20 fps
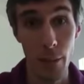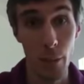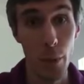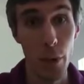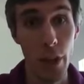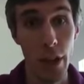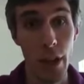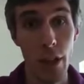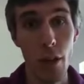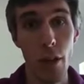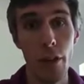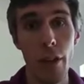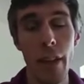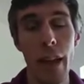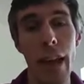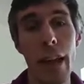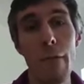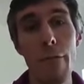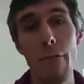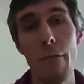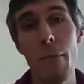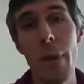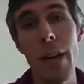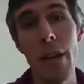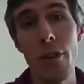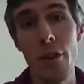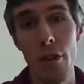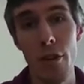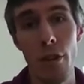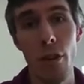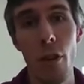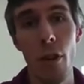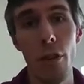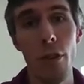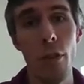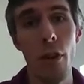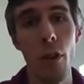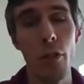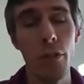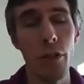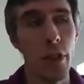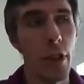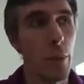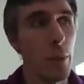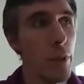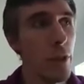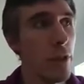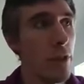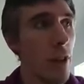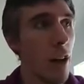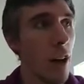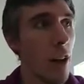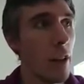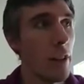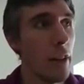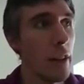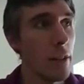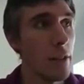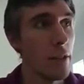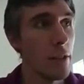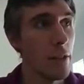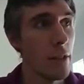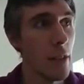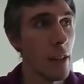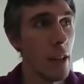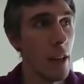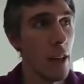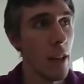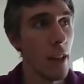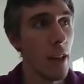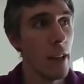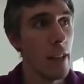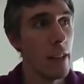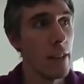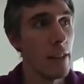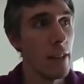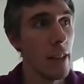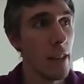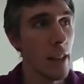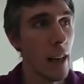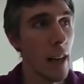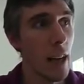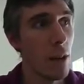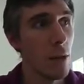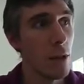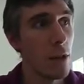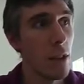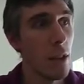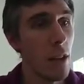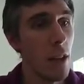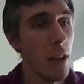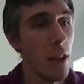and putting a lot of that information onto computer hard disks and into the cloud.